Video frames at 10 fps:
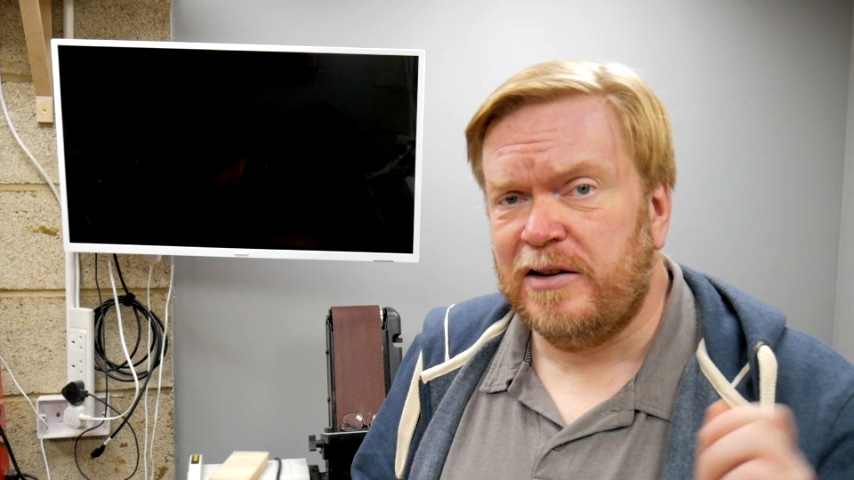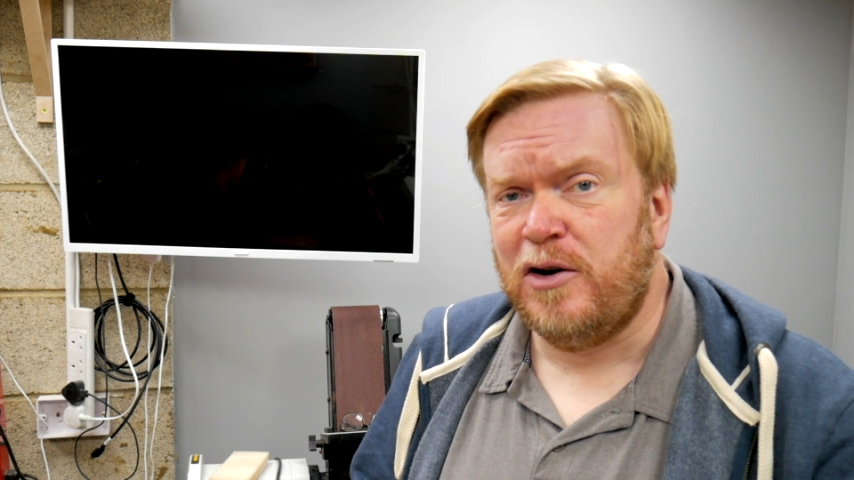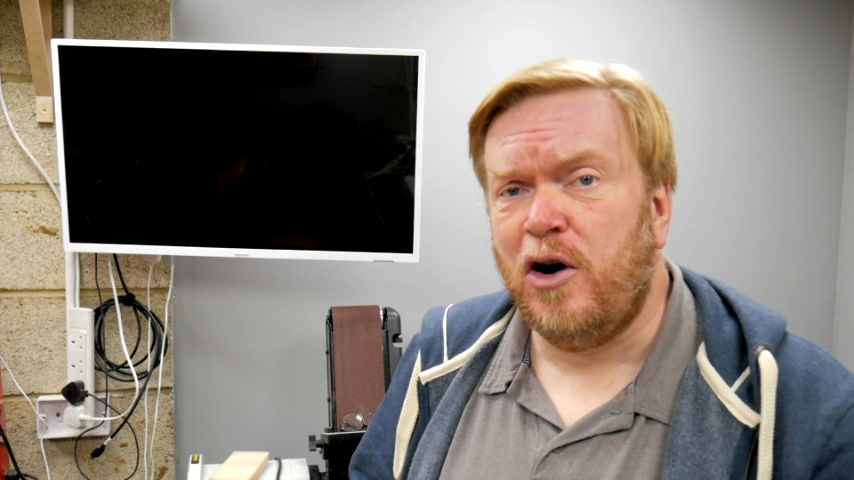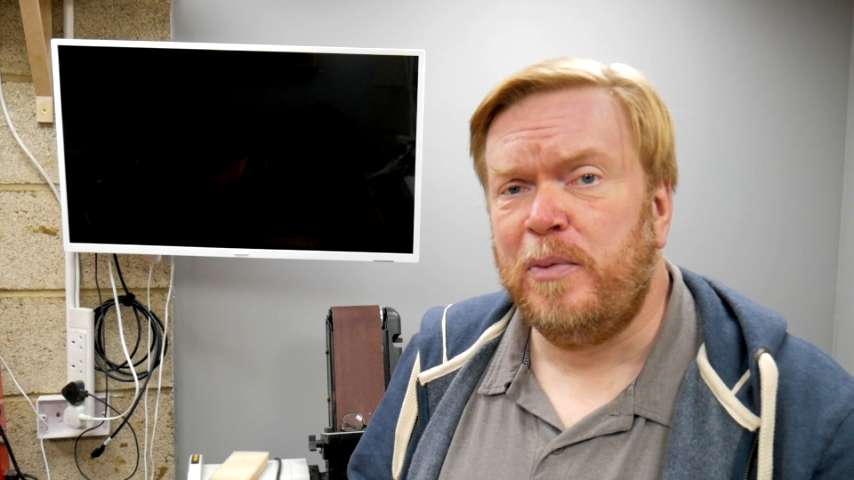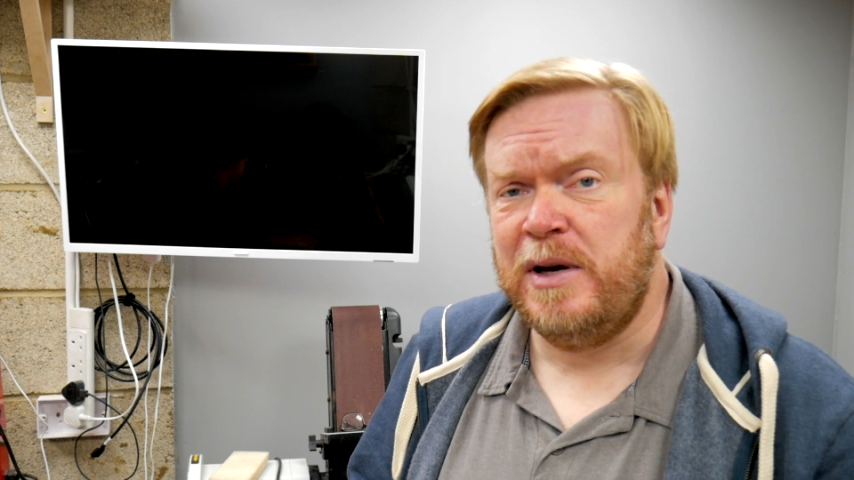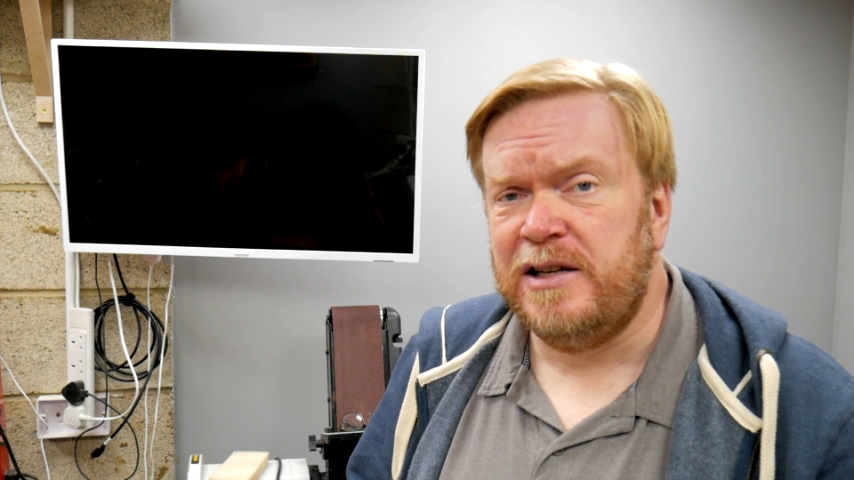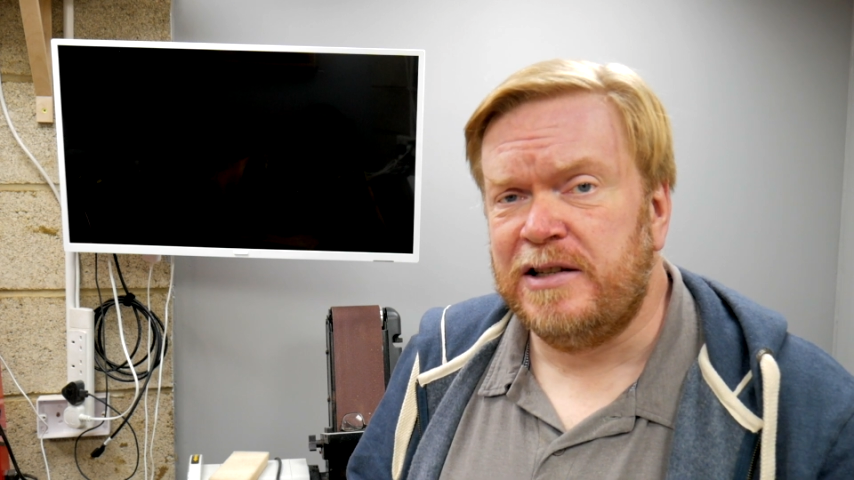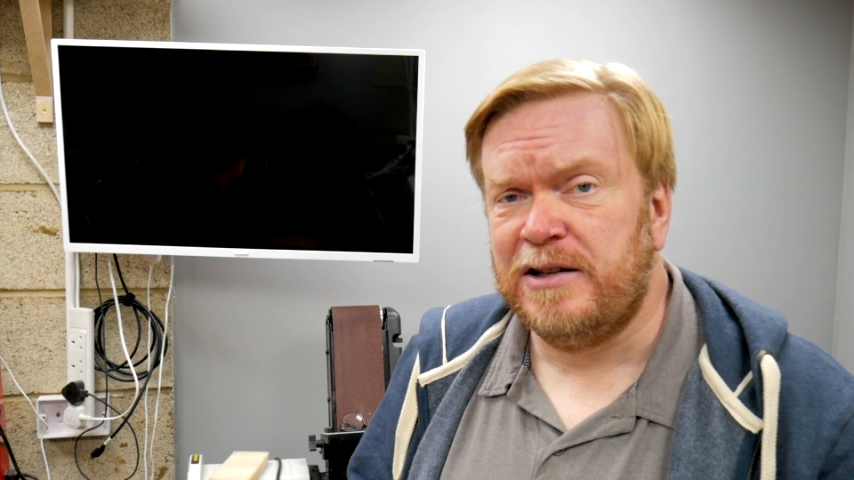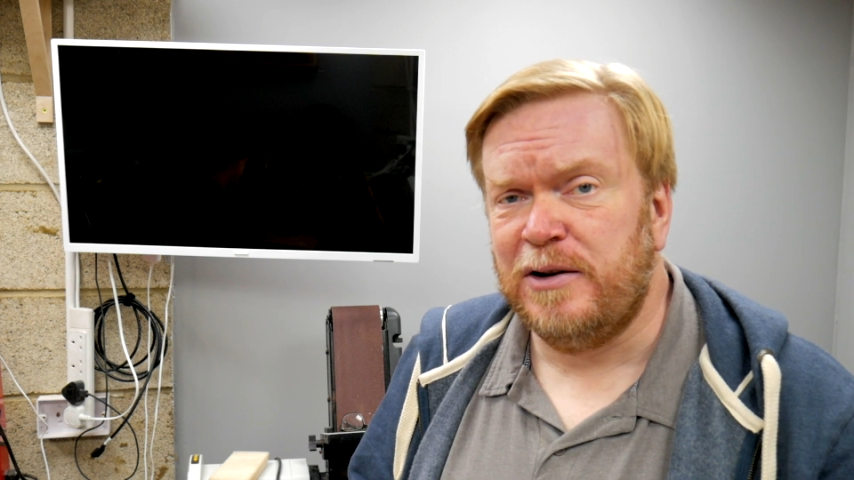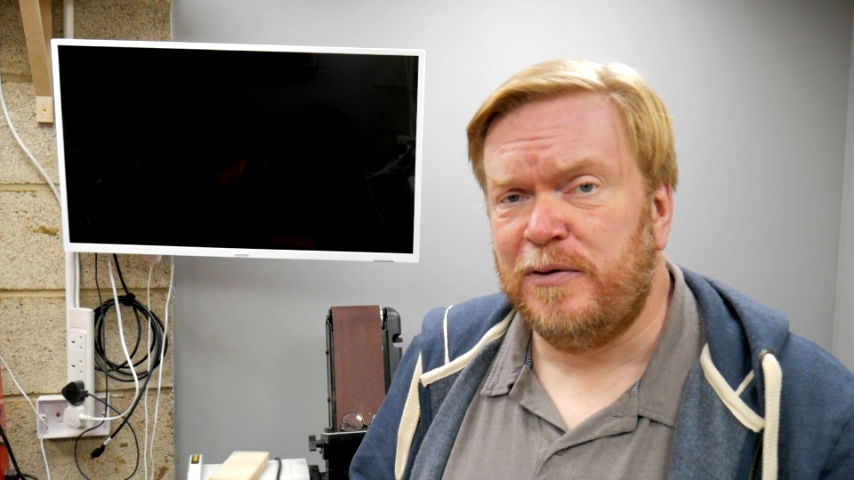
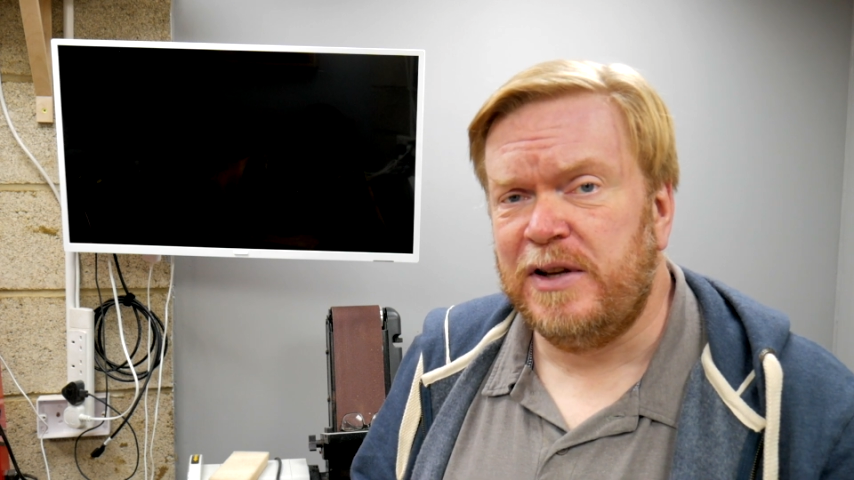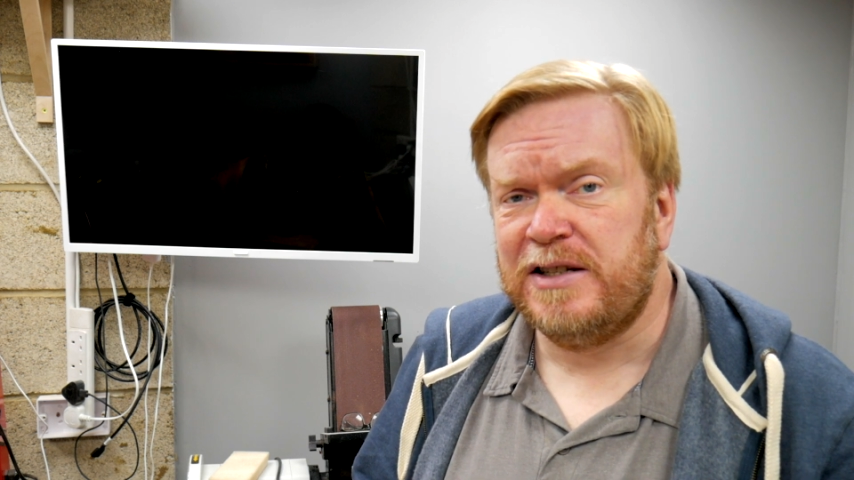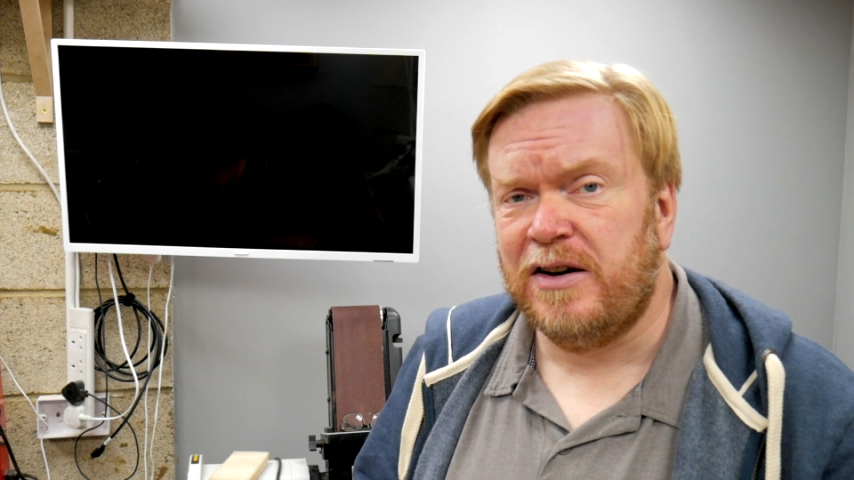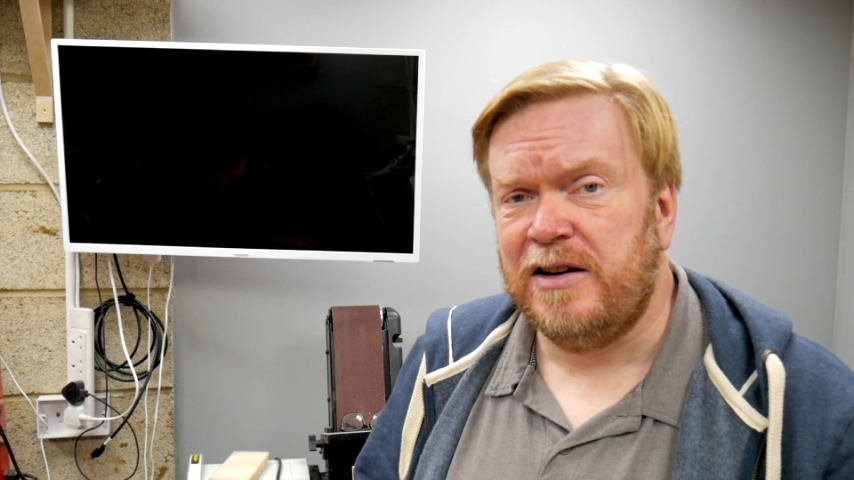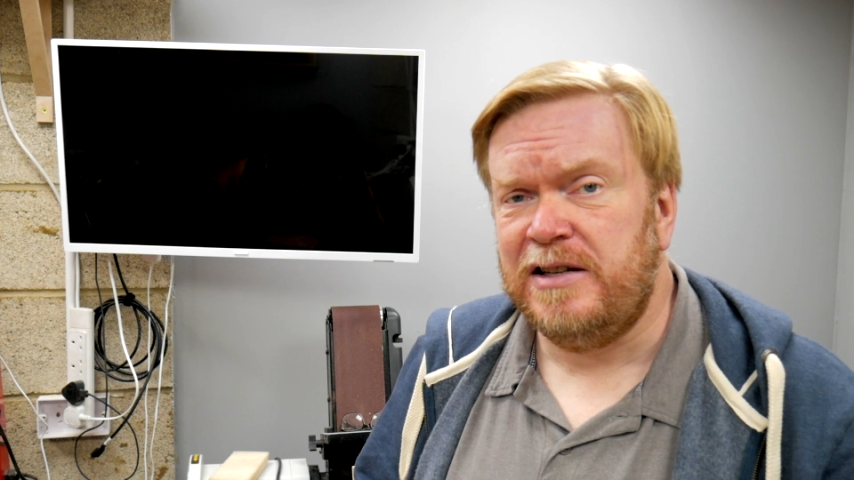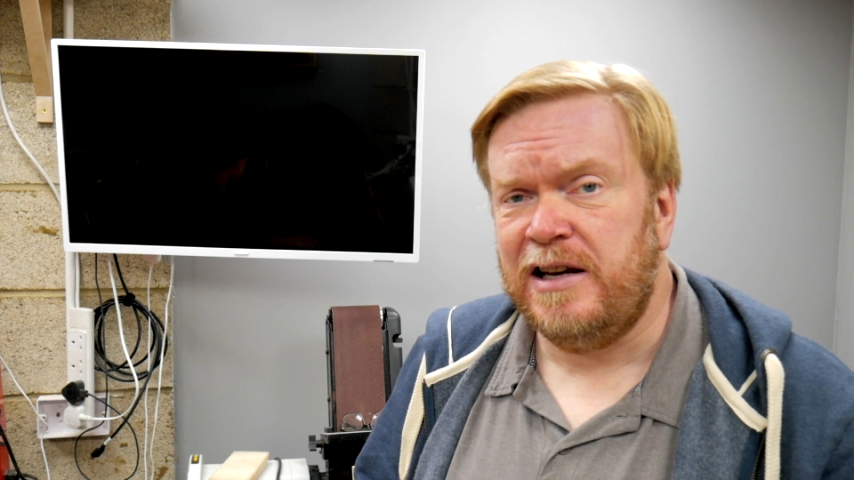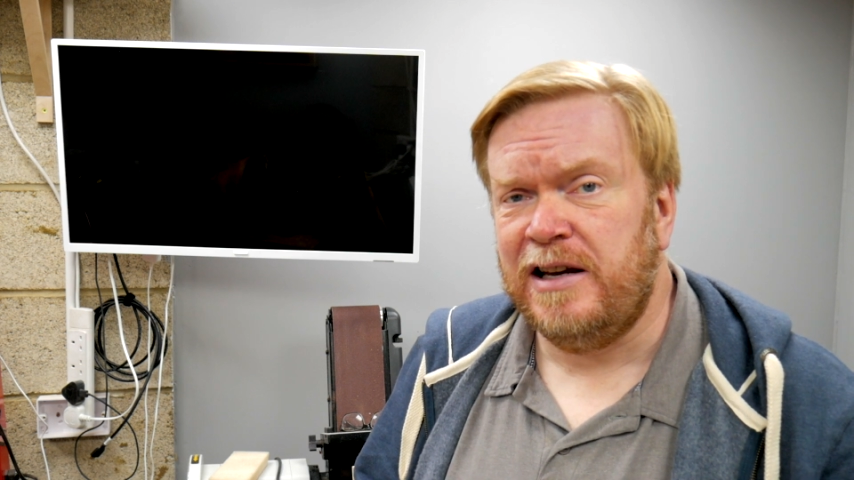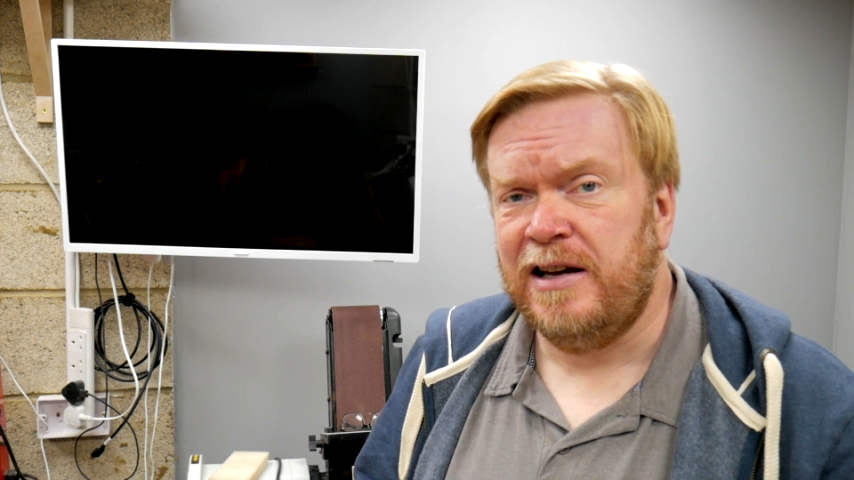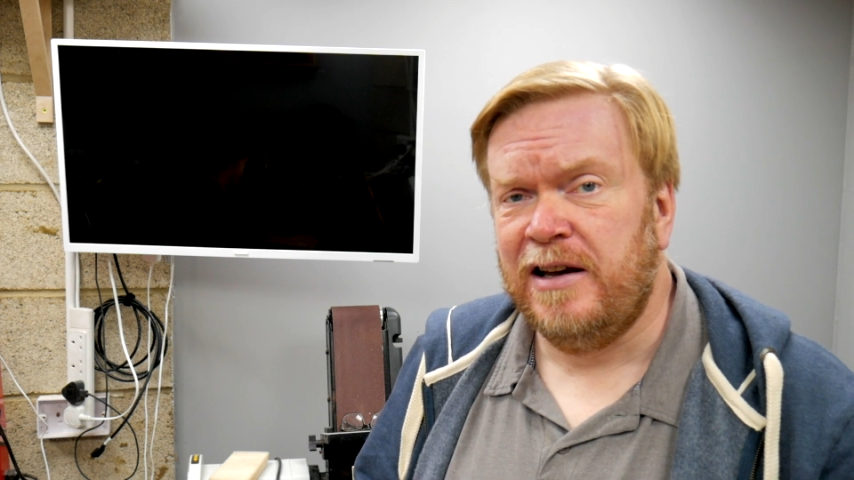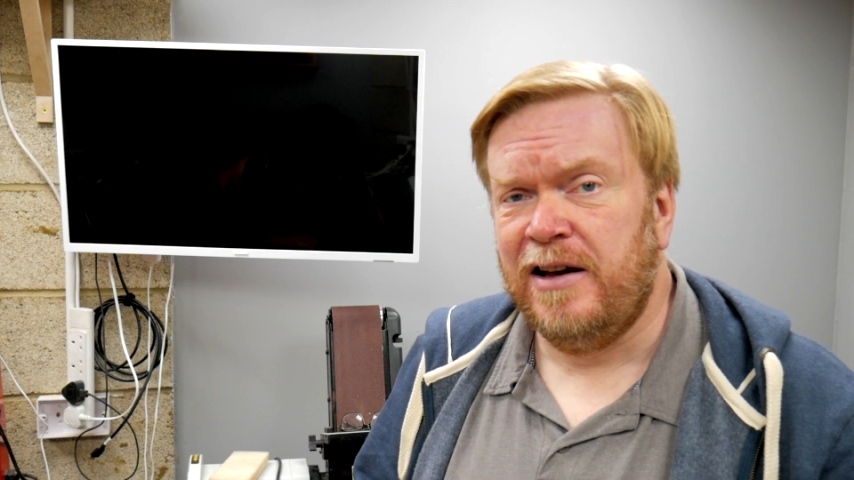copies of this idea